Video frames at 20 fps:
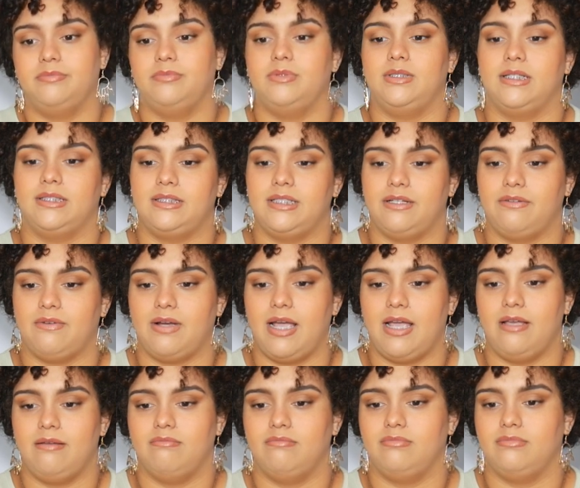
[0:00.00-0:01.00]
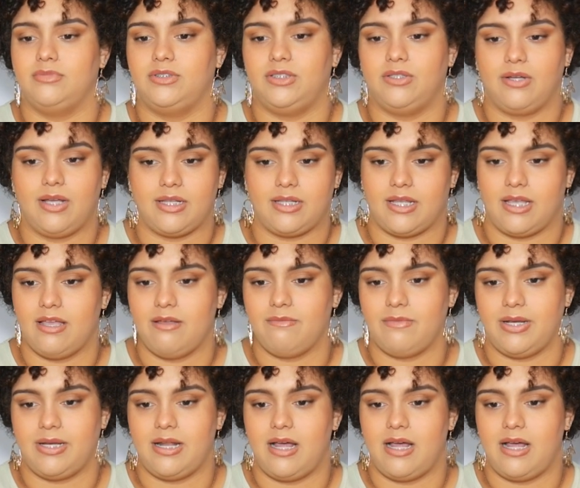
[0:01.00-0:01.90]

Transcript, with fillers: That's it, right? She'll get the hint right